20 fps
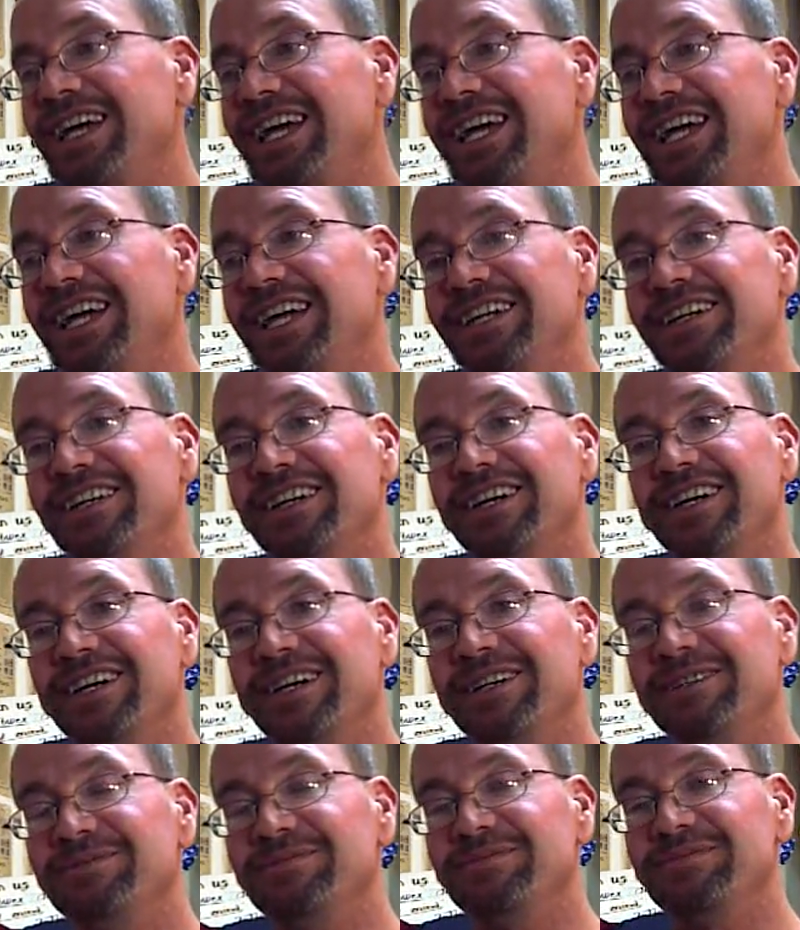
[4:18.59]
And
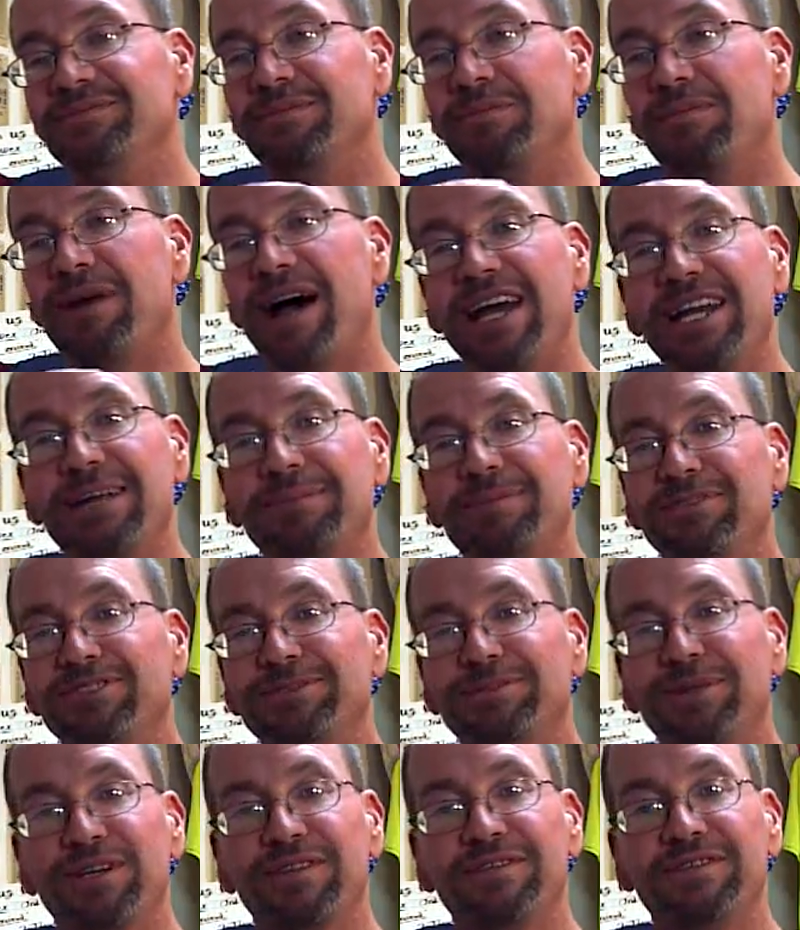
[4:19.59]
bind up the
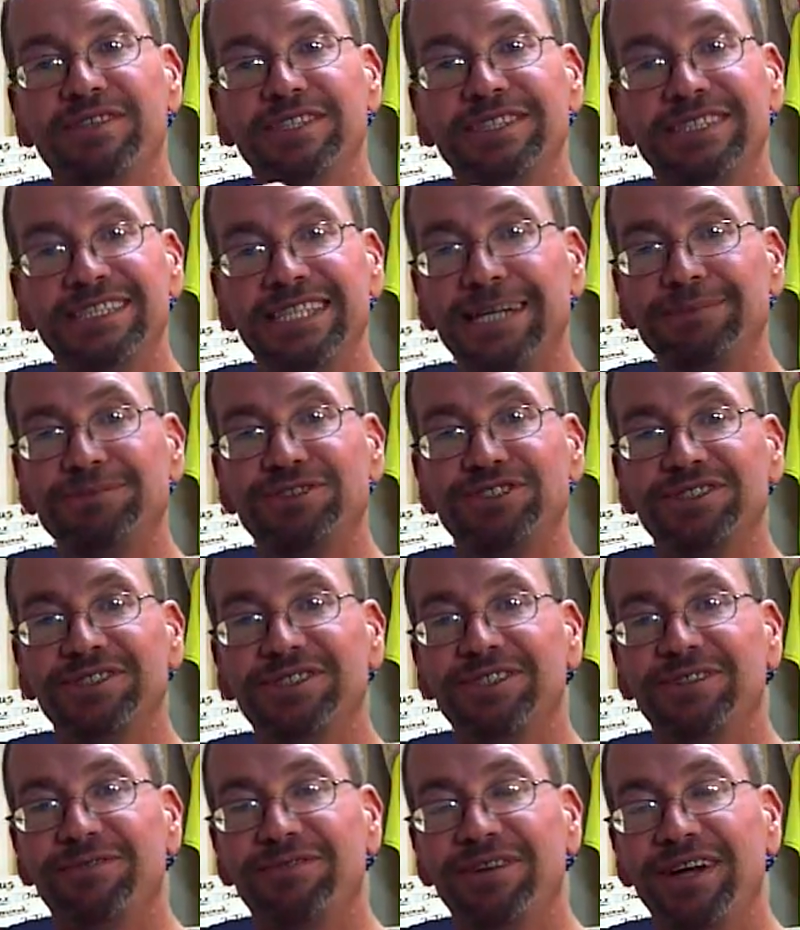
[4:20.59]
spirit of
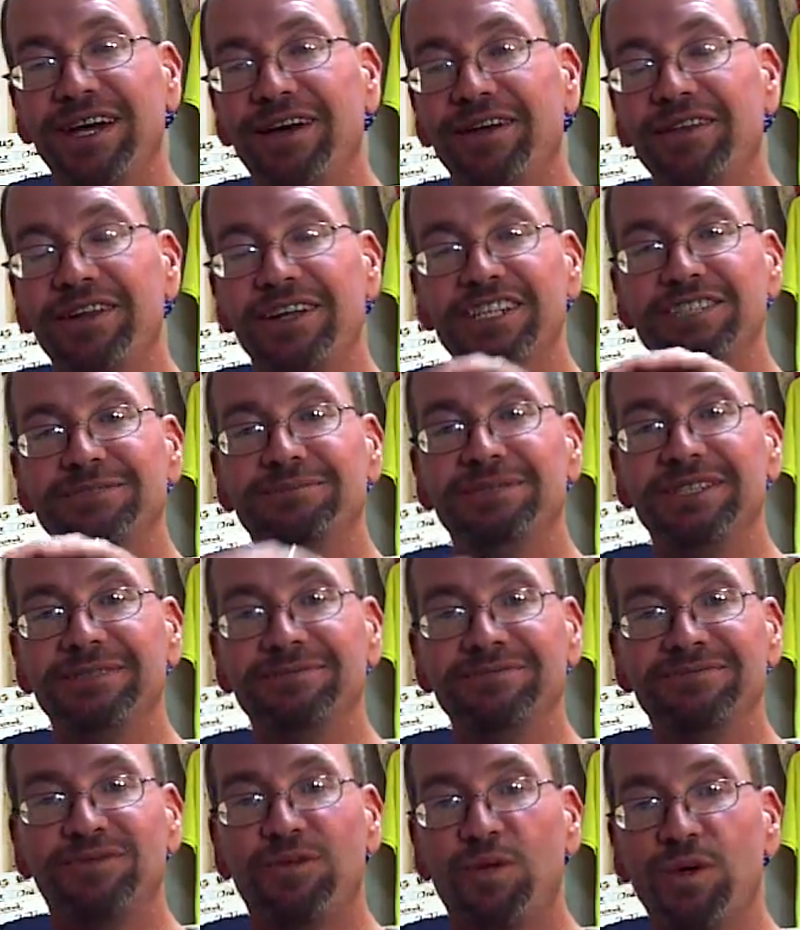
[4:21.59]
deception, the veil that has
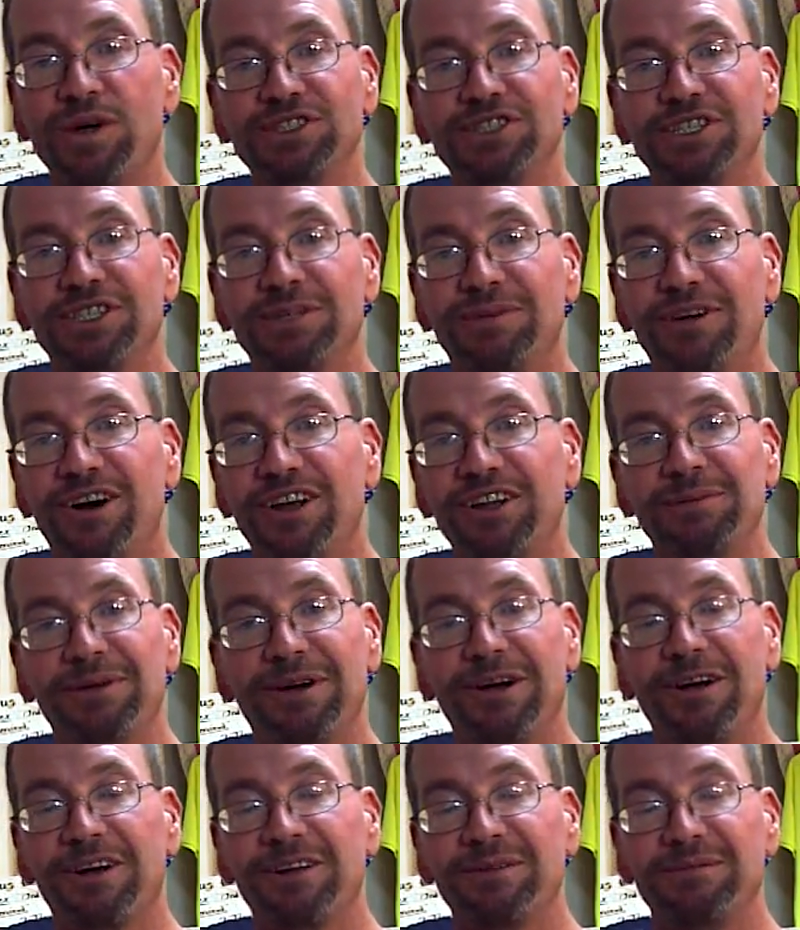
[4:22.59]
been foisted upon the
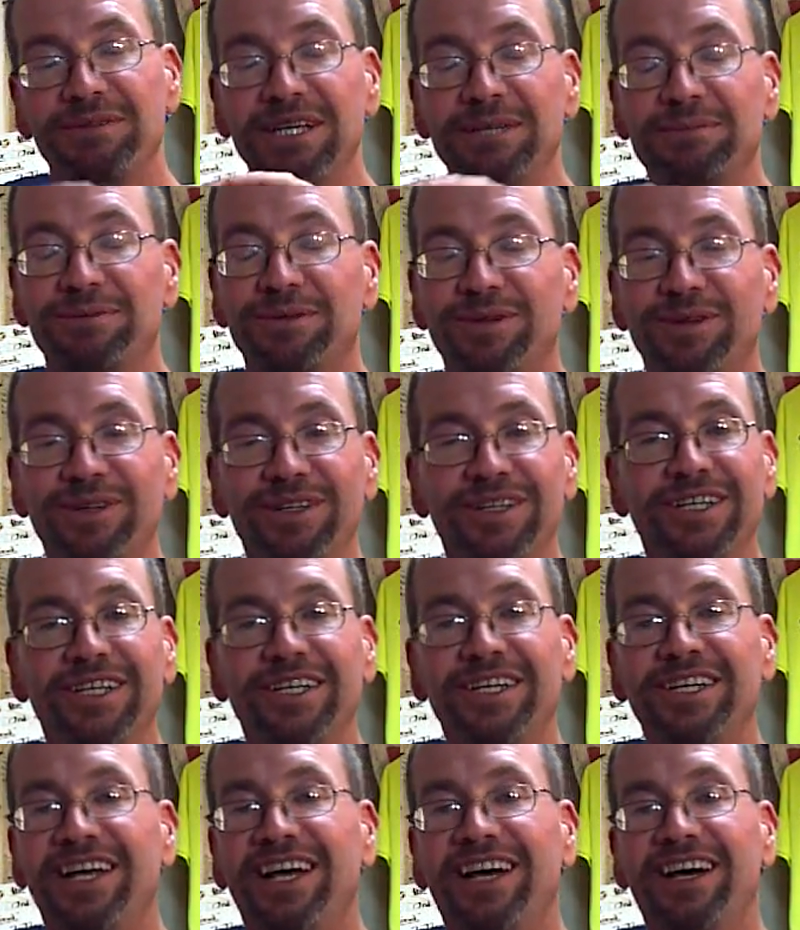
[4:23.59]
American people,
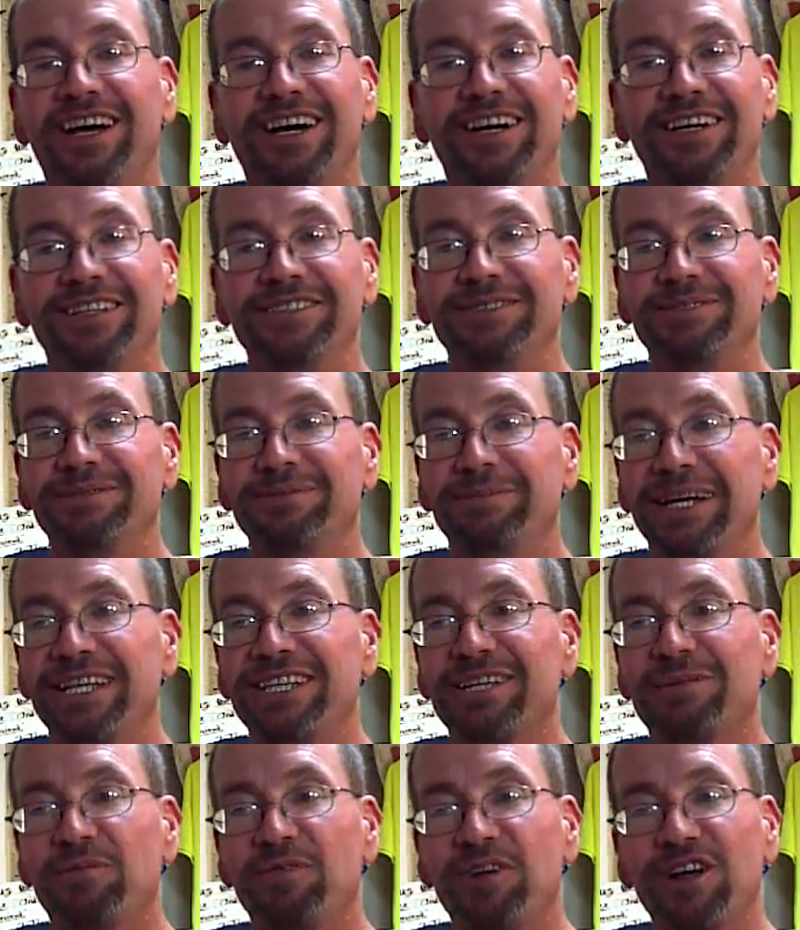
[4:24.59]
to
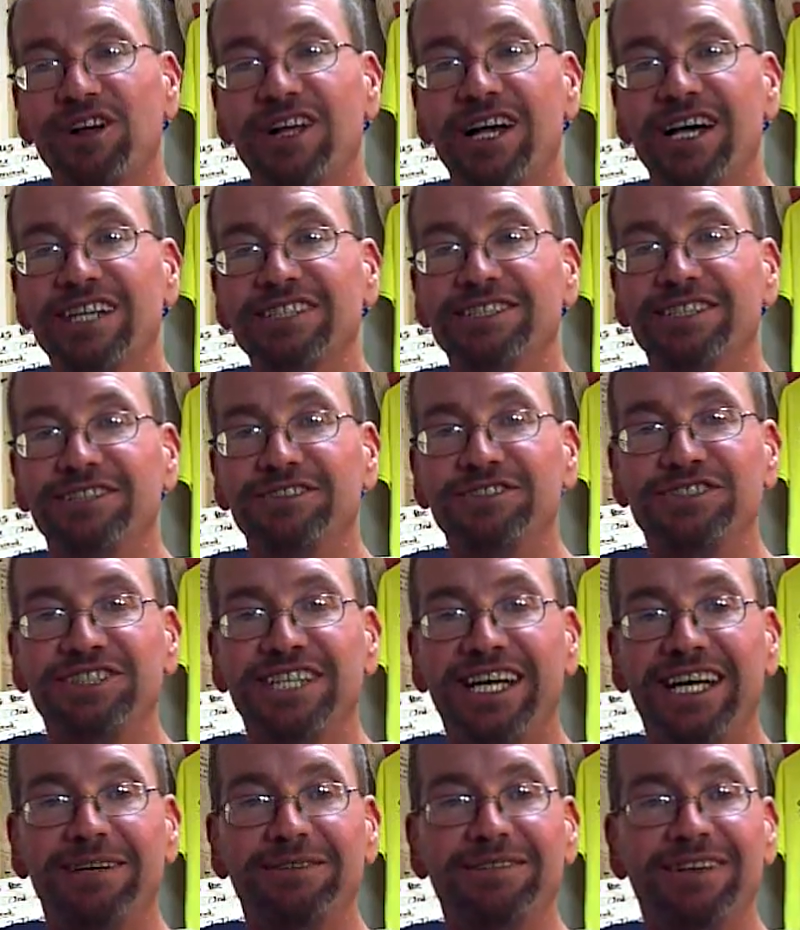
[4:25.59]
make them realize and
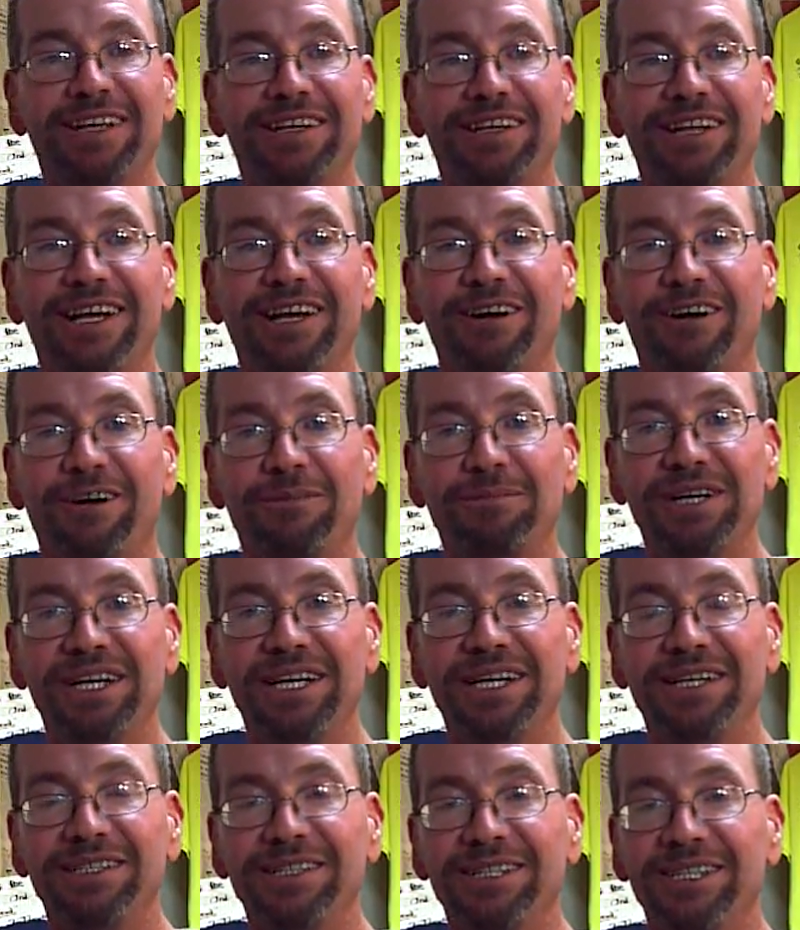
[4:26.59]
understand that they are
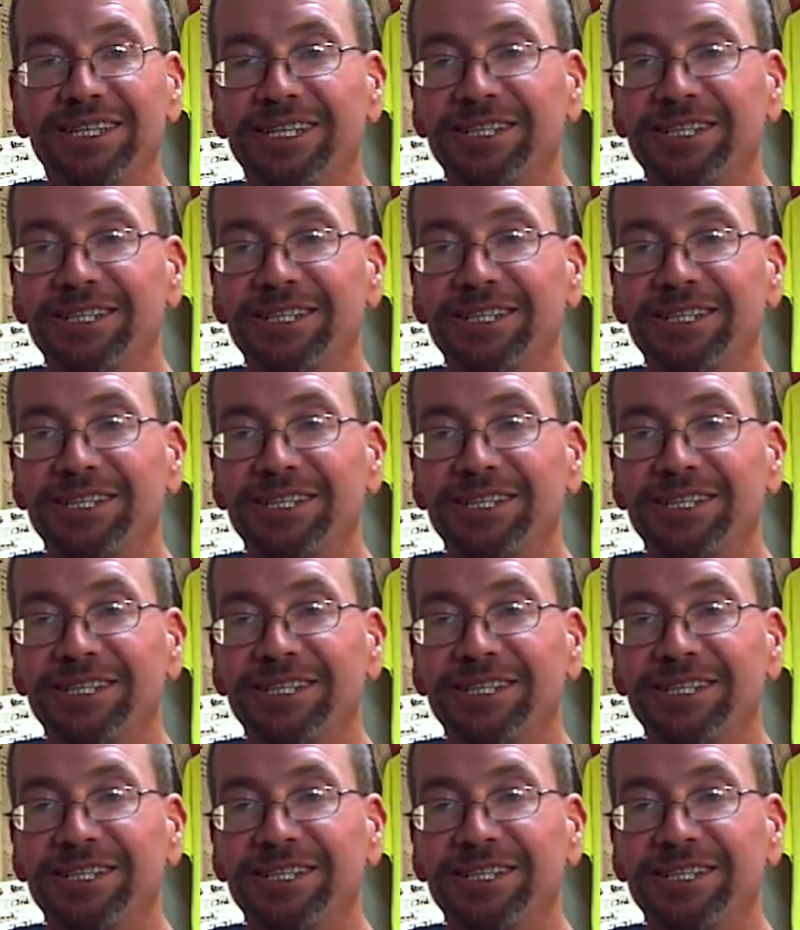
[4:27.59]
being,